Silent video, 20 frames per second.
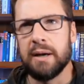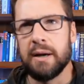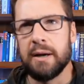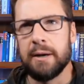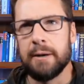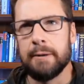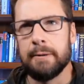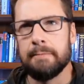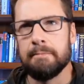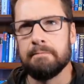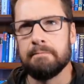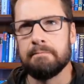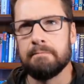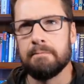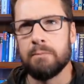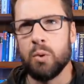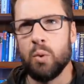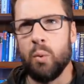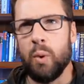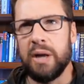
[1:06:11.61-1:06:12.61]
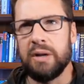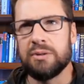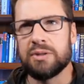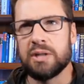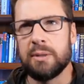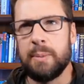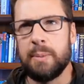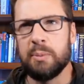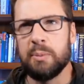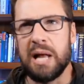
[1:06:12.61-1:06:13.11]
Um, why do
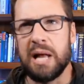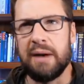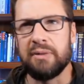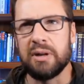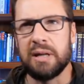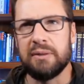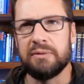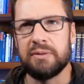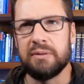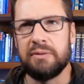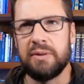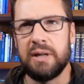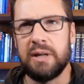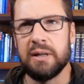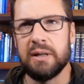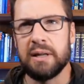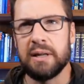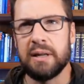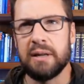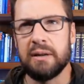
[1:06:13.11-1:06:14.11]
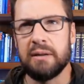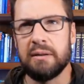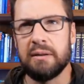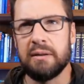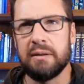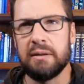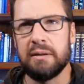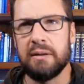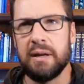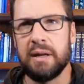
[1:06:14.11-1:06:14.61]
some people have a gift of healing
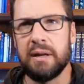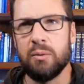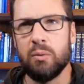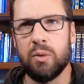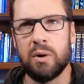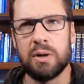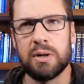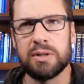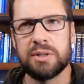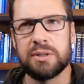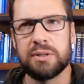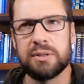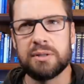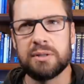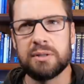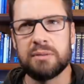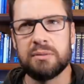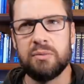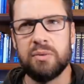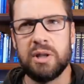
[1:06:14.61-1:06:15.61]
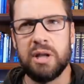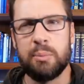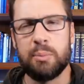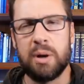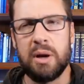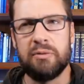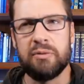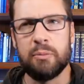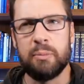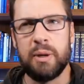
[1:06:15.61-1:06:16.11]
and it works when they
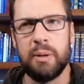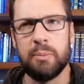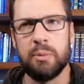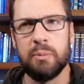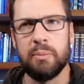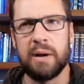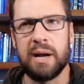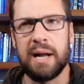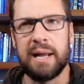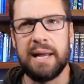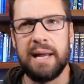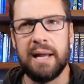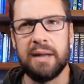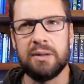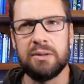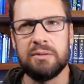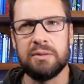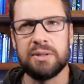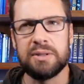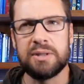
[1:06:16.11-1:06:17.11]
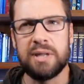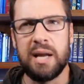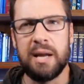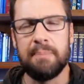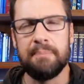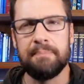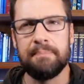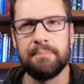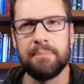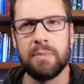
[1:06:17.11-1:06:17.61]
pray for people, but I can't do the
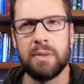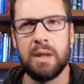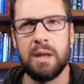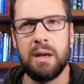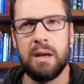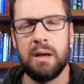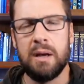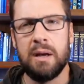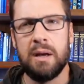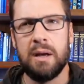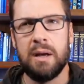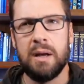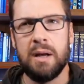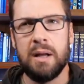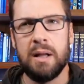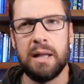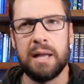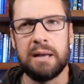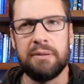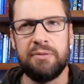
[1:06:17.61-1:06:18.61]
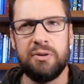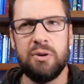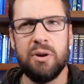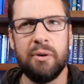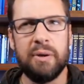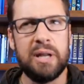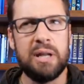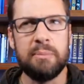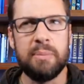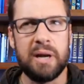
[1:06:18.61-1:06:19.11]
same? Like if you know
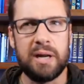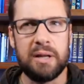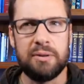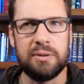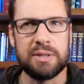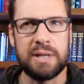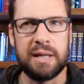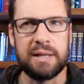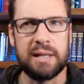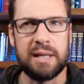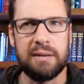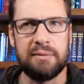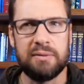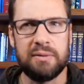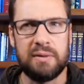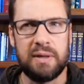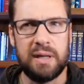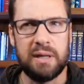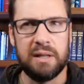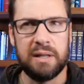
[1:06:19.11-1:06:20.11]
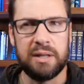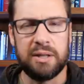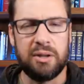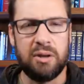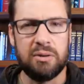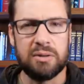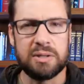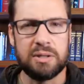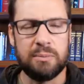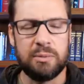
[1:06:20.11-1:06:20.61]
anybody who's got the gift of healing and you
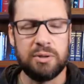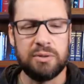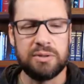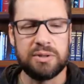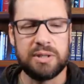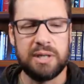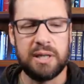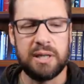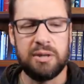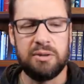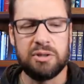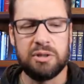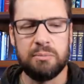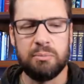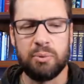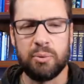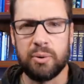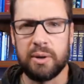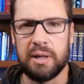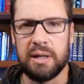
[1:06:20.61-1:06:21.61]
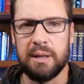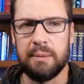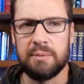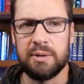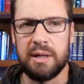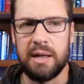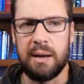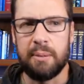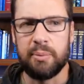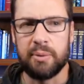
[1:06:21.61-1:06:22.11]
know someone who's sick, you should bring them to
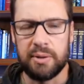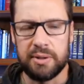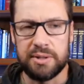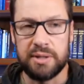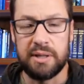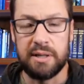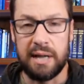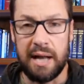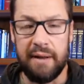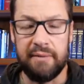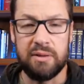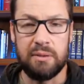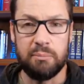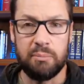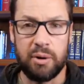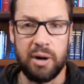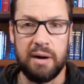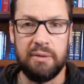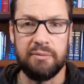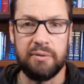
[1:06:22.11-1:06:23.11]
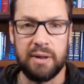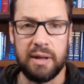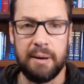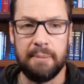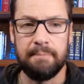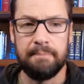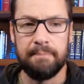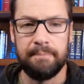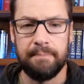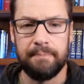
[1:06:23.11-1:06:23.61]
that person and have them pray for them.